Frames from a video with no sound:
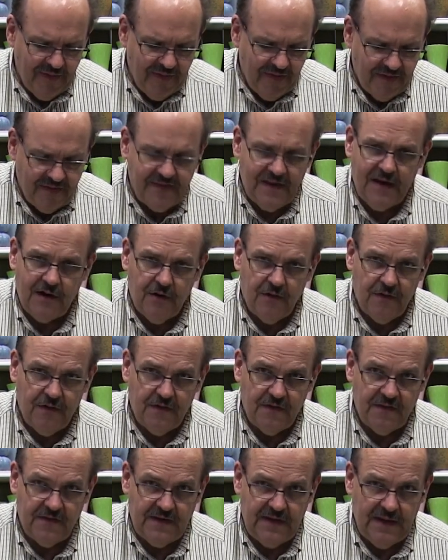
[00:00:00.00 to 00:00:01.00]
the center of
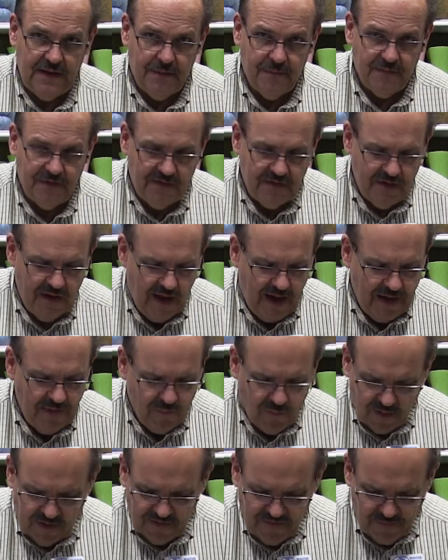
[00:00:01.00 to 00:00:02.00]
the stems,
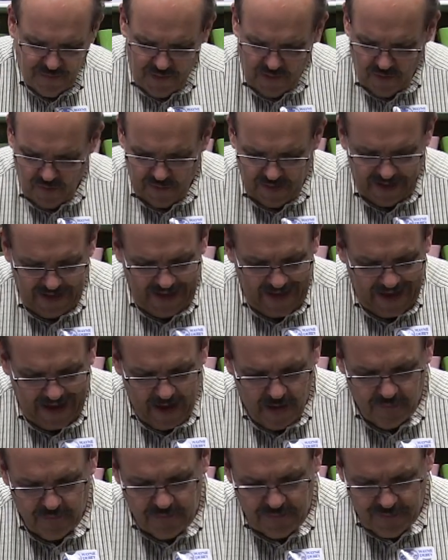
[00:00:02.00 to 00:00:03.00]
not where it's poking
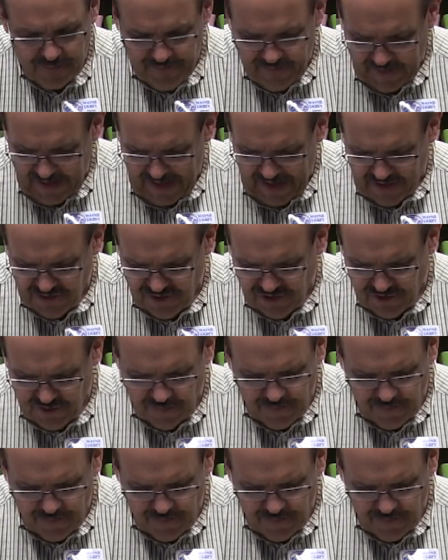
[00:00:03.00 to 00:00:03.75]
out at you.